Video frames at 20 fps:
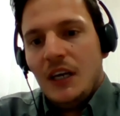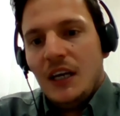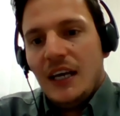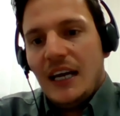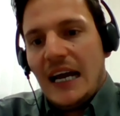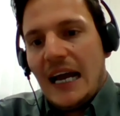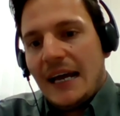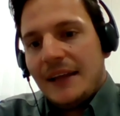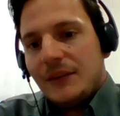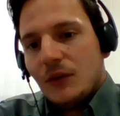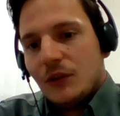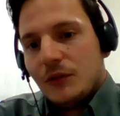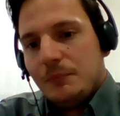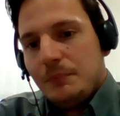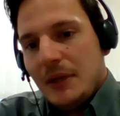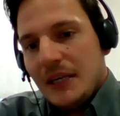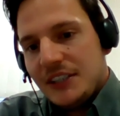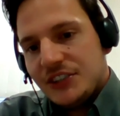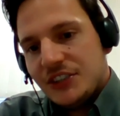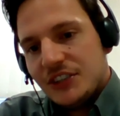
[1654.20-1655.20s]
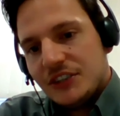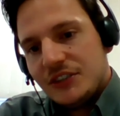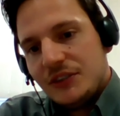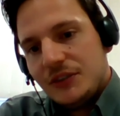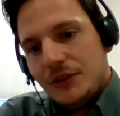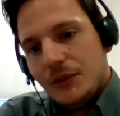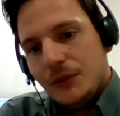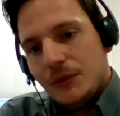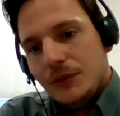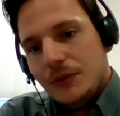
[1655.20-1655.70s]
and on picture
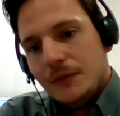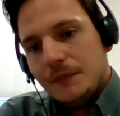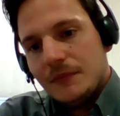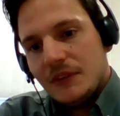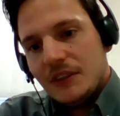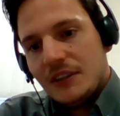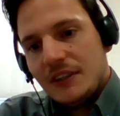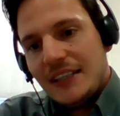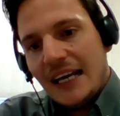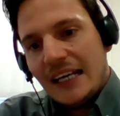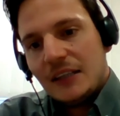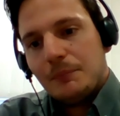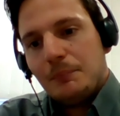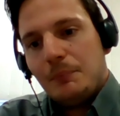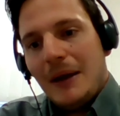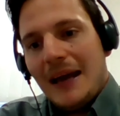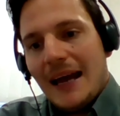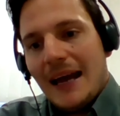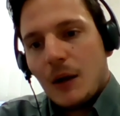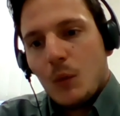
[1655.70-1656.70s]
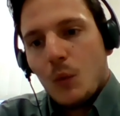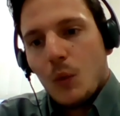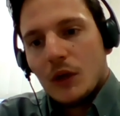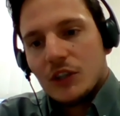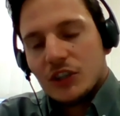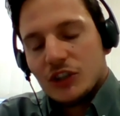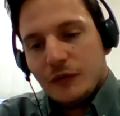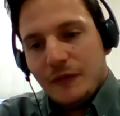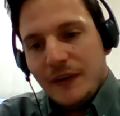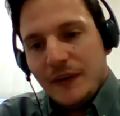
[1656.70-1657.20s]
2, that bag
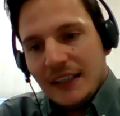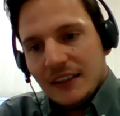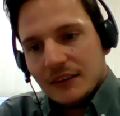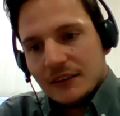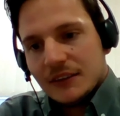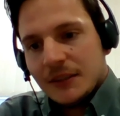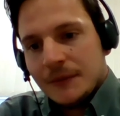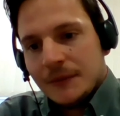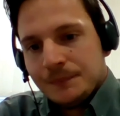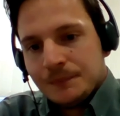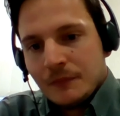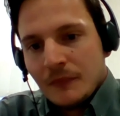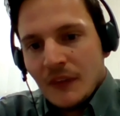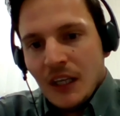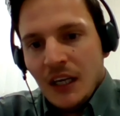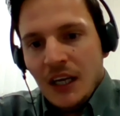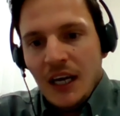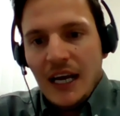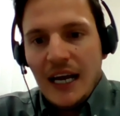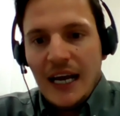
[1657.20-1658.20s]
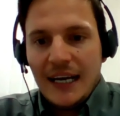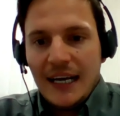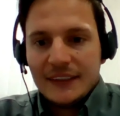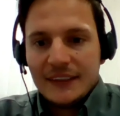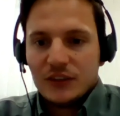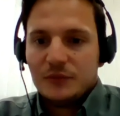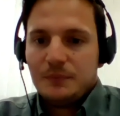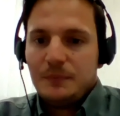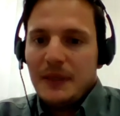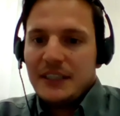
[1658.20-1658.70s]
was filled. And
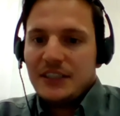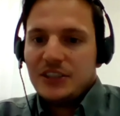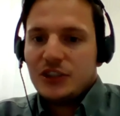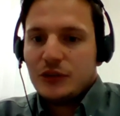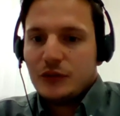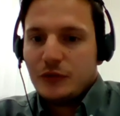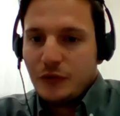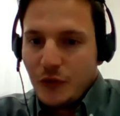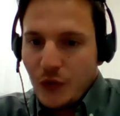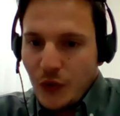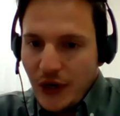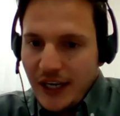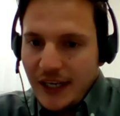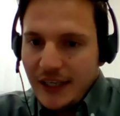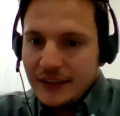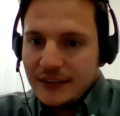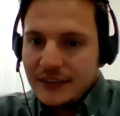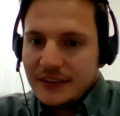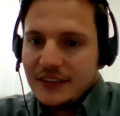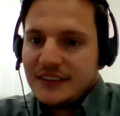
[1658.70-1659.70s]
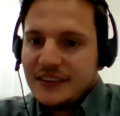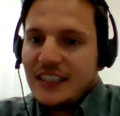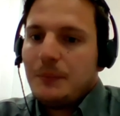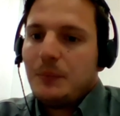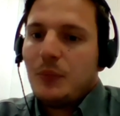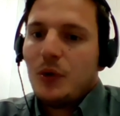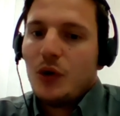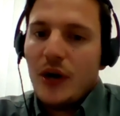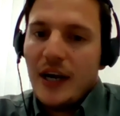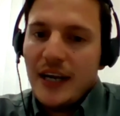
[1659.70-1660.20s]
on picture 3, the
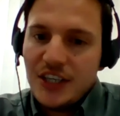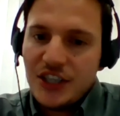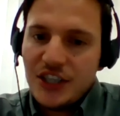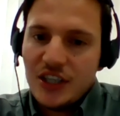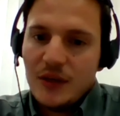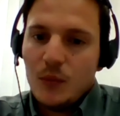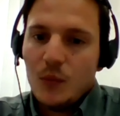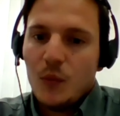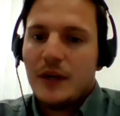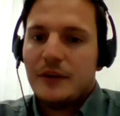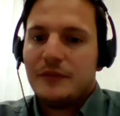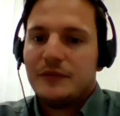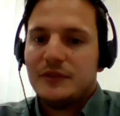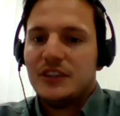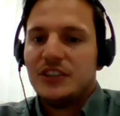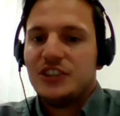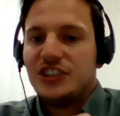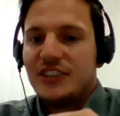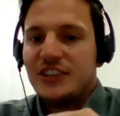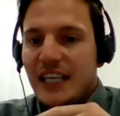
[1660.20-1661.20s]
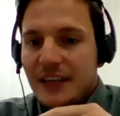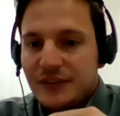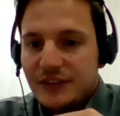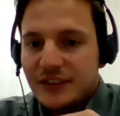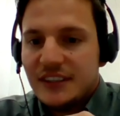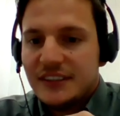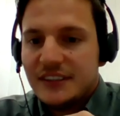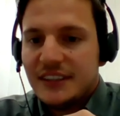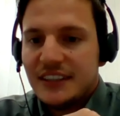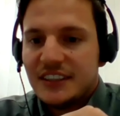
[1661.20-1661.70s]
separation with the safe seal
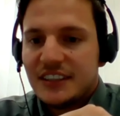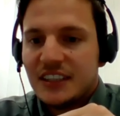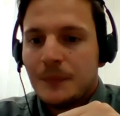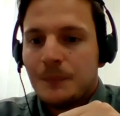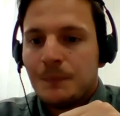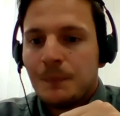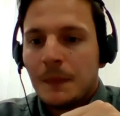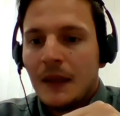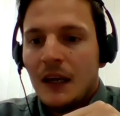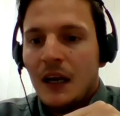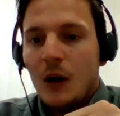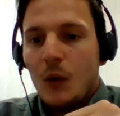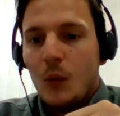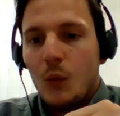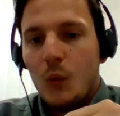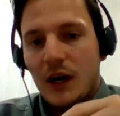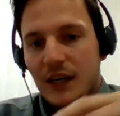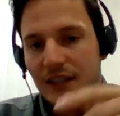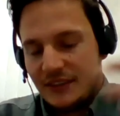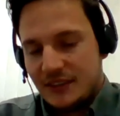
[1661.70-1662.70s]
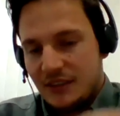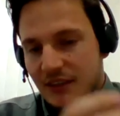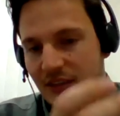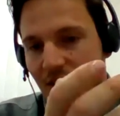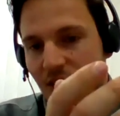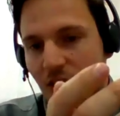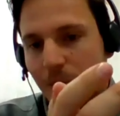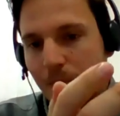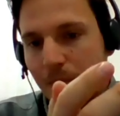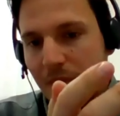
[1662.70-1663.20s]
system was
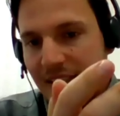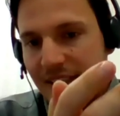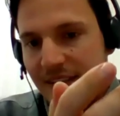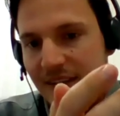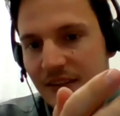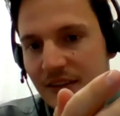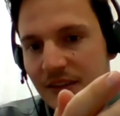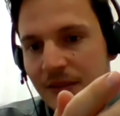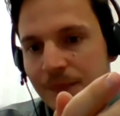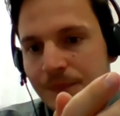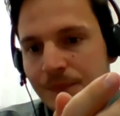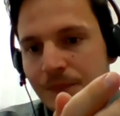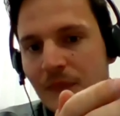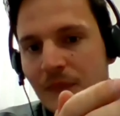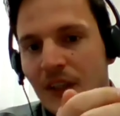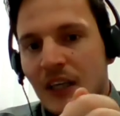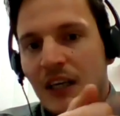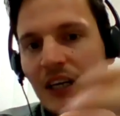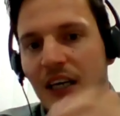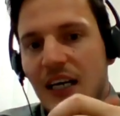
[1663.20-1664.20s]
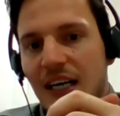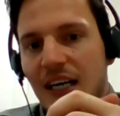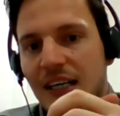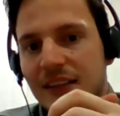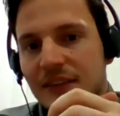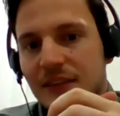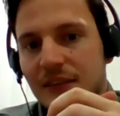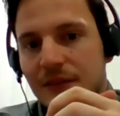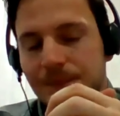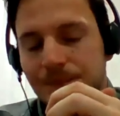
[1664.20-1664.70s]
completed, and
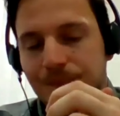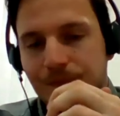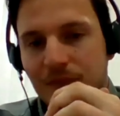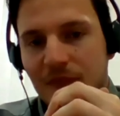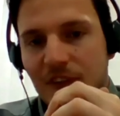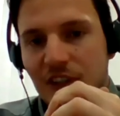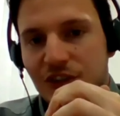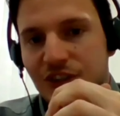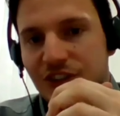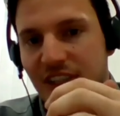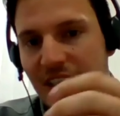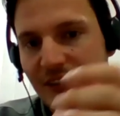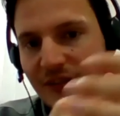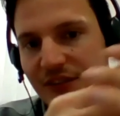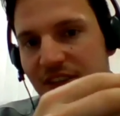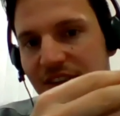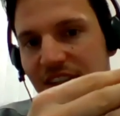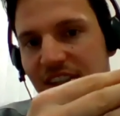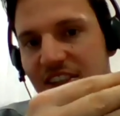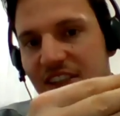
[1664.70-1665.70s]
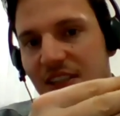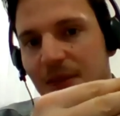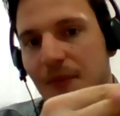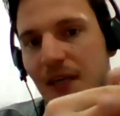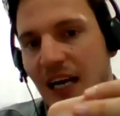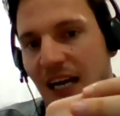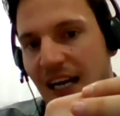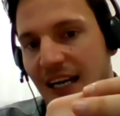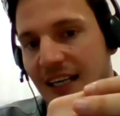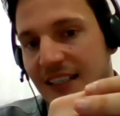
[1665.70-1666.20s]
the safe seal system
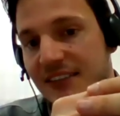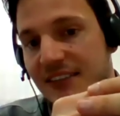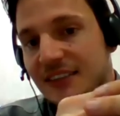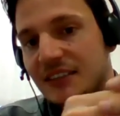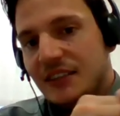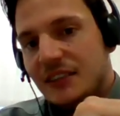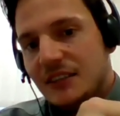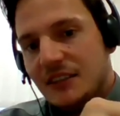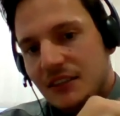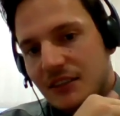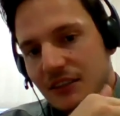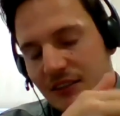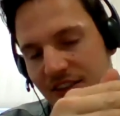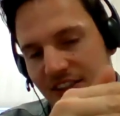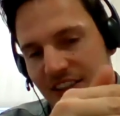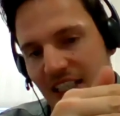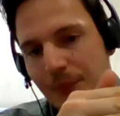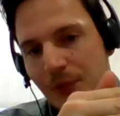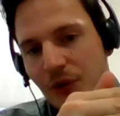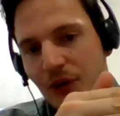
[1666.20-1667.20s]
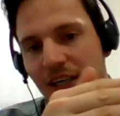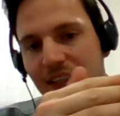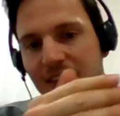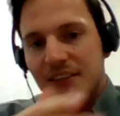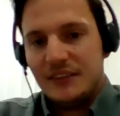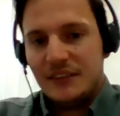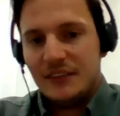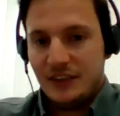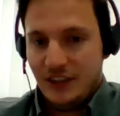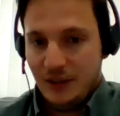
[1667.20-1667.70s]
has
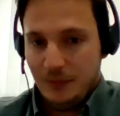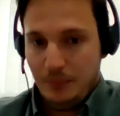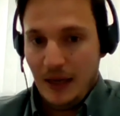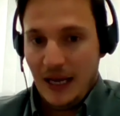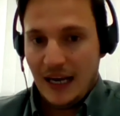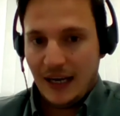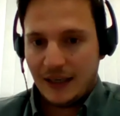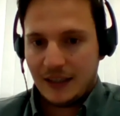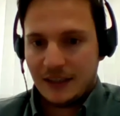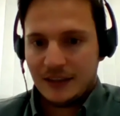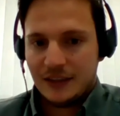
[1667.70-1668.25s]
separated the bag.